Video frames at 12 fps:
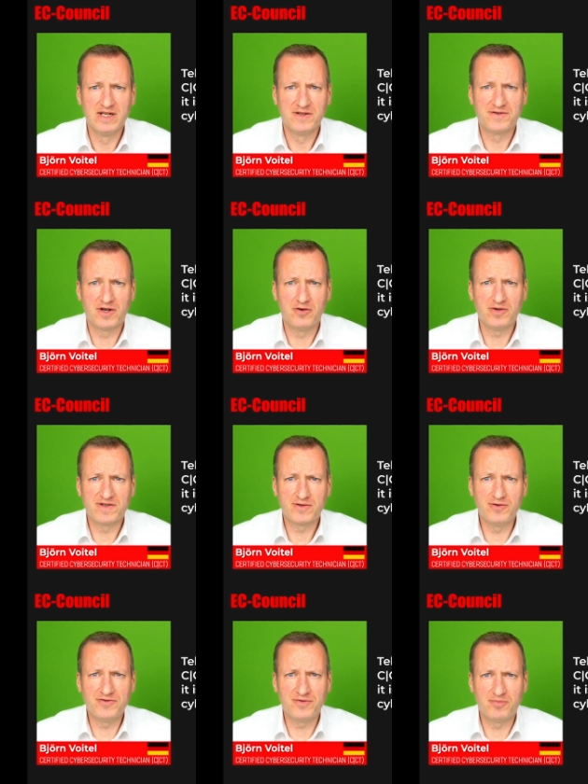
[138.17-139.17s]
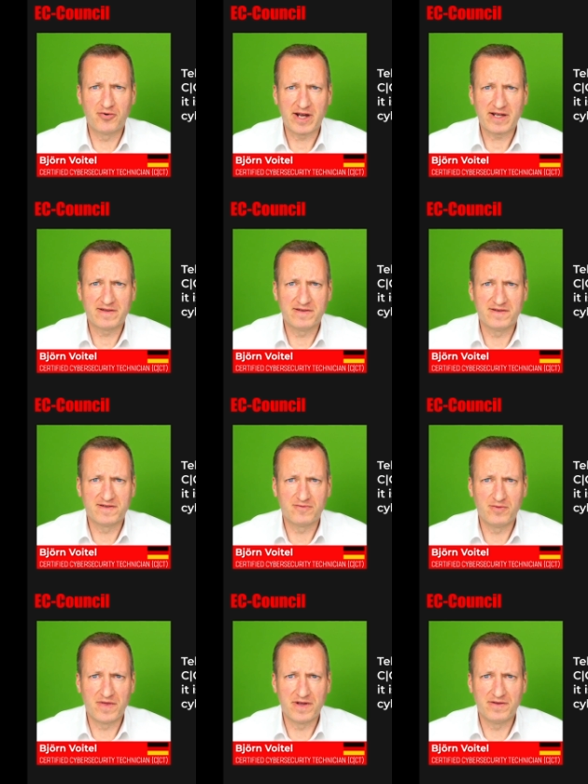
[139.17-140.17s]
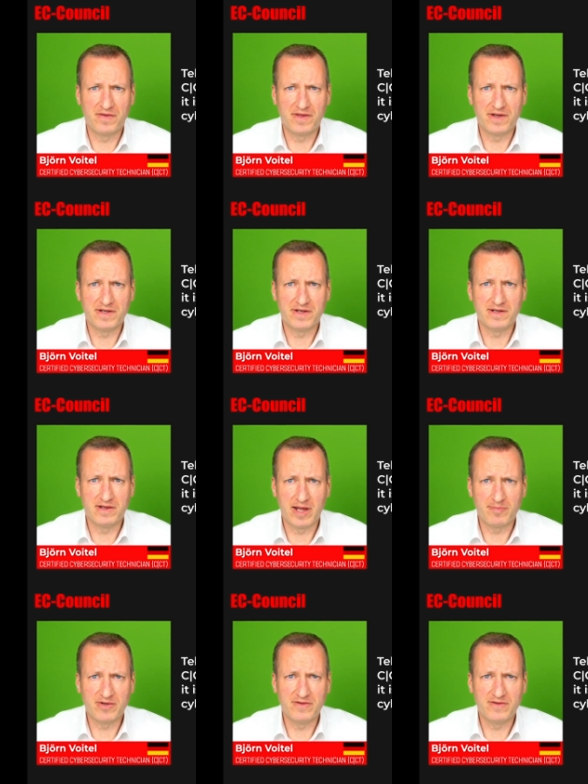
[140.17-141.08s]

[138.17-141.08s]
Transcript: So it's good to practice within the lab